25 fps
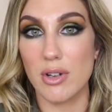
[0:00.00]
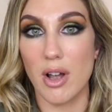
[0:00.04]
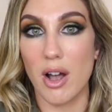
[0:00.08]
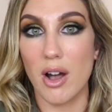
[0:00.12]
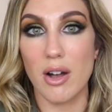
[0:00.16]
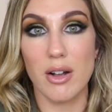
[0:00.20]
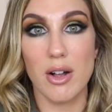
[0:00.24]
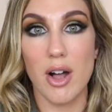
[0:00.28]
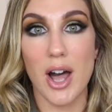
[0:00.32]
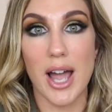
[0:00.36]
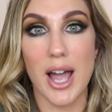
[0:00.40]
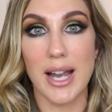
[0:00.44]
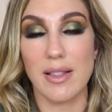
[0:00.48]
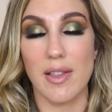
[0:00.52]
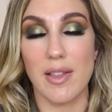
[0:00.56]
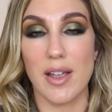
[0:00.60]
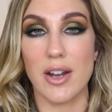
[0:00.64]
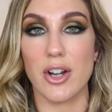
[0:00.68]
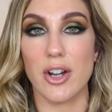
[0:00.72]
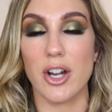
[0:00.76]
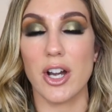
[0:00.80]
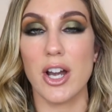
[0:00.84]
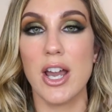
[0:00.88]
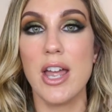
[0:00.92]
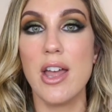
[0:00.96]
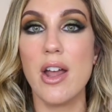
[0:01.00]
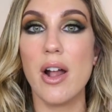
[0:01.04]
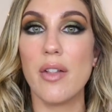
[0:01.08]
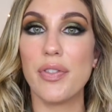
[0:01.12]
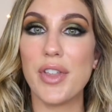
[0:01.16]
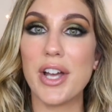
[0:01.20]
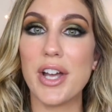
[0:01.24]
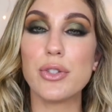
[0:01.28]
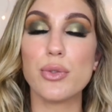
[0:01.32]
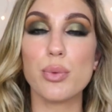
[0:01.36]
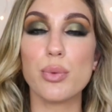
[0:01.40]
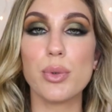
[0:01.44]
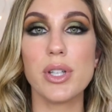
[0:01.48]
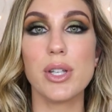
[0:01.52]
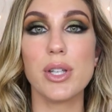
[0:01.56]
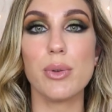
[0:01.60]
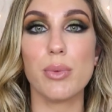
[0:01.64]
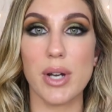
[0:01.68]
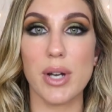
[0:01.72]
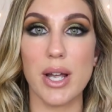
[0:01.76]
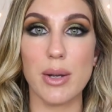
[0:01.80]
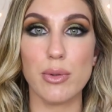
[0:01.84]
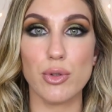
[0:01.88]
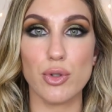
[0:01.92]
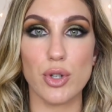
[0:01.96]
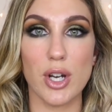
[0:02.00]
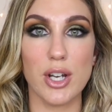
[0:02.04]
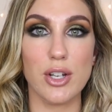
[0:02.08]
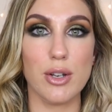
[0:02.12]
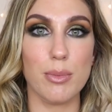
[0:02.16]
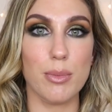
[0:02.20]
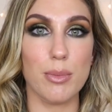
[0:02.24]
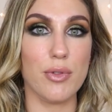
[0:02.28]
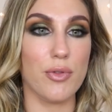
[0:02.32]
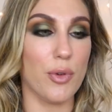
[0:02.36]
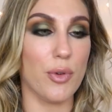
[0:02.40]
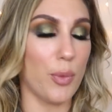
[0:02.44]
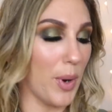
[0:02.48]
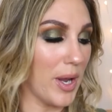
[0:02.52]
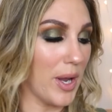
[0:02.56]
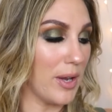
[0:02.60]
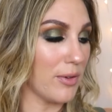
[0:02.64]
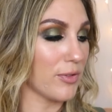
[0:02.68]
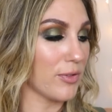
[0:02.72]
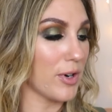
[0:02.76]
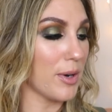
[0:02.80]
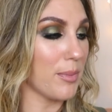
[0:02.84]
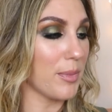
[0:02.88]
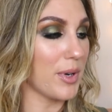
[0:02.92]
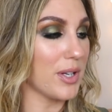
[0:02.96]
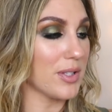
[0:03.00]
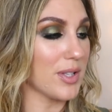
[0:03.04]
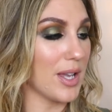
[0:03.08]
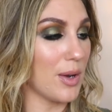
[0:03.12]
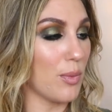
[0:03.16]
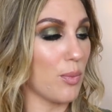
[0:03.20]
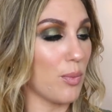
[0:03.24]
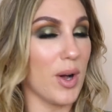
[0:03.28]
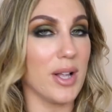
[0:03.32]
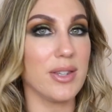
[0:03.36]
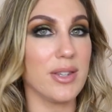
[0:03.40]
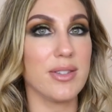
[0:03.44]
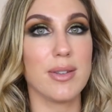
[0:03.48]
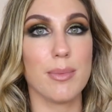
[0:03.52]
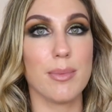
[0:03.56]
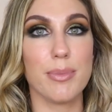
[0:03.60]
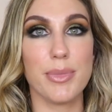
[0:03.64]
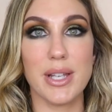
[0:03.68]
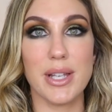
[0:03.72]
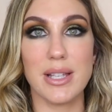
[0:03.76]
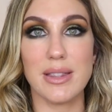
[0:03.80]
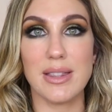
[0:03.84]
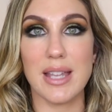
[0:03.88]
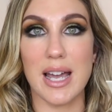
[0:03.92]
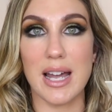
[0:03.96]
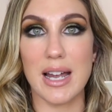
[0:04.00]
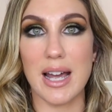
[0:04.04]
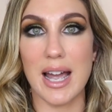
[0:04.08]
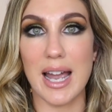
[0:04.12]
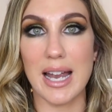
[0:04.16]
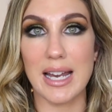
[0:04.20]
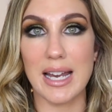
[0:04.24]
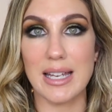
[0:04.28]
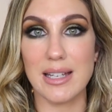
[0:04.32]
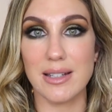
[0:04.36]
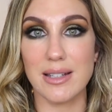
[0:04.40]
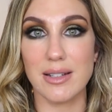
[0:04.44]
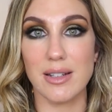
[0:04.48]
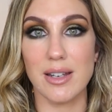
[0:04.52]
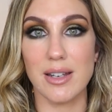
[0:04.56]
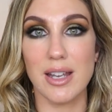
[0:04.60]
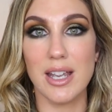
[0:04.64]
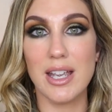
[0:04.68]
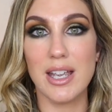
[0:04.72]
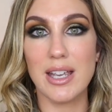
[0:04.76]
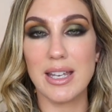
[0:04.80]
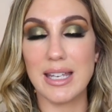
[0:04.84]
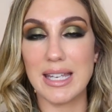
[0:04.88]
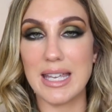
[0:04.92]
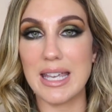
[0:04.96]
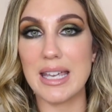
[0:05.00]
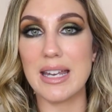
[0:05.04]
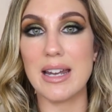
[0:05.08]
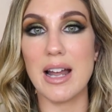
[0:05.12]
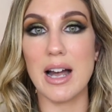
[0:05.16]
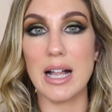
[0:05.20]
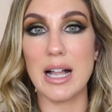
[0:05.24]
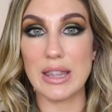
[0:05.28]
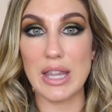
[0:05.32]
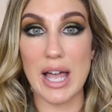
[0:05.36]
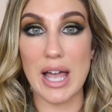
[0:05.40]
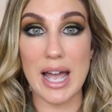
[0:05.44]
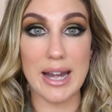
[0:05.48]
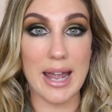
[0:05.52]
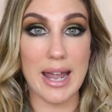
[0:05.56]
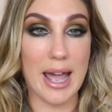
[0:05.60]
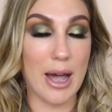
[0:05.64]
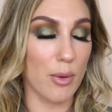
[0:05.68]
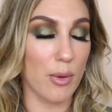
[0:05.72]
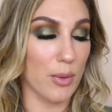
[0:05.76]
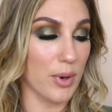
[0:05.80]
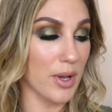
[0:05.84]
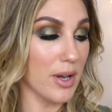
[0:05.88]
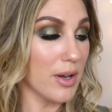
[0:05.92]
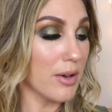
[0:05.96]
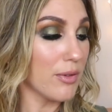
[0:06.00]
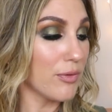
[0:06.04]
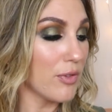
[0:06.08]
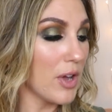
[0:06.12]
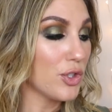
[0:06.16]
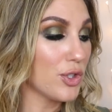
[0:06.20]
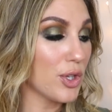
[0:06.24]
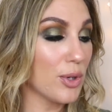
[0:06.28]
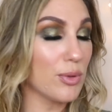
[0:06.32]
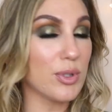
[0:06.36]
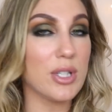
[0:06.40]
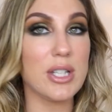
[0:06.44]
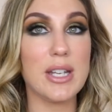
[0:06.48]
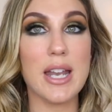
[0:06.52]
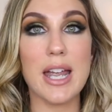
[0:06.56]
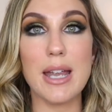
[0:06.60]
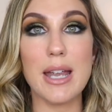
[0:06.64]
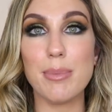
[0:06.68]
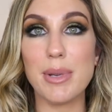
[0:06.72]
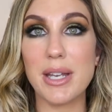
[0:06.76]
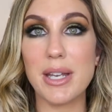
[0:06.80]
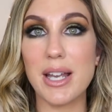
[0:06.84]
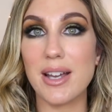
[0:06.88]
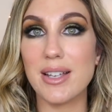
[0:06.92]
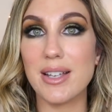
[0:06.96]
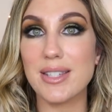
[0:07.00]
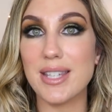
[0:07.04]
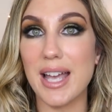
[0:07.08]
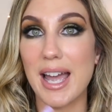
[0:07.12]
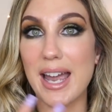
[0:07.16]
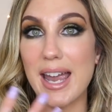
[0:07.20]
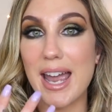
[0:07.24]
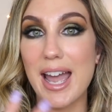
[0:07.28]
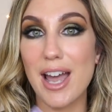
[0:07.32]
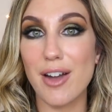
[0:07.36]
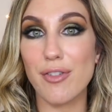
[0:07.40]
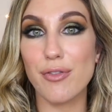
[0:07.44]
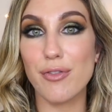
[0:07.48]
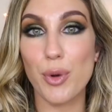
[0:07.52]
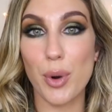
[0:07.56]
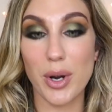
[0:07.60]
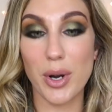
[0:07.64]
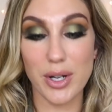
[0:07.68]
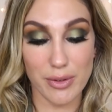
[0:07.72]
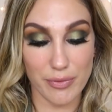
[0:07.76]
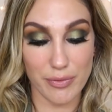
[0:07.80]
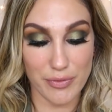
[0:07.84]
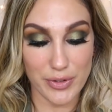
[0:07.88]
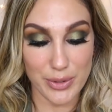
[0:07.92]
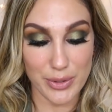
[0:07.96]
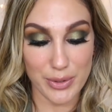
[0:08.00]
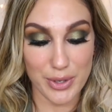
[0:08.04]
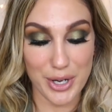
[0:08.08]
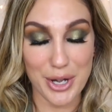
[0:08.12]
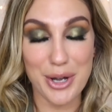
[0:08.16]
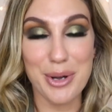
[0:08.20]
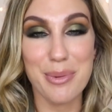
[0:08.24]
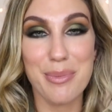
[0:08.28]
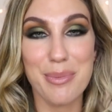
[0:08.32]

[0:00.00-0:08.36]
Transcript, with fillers: all highlighter. That's really what I was trying to move away from, because I want something that I can get a lot out of. So today, because I have quite a few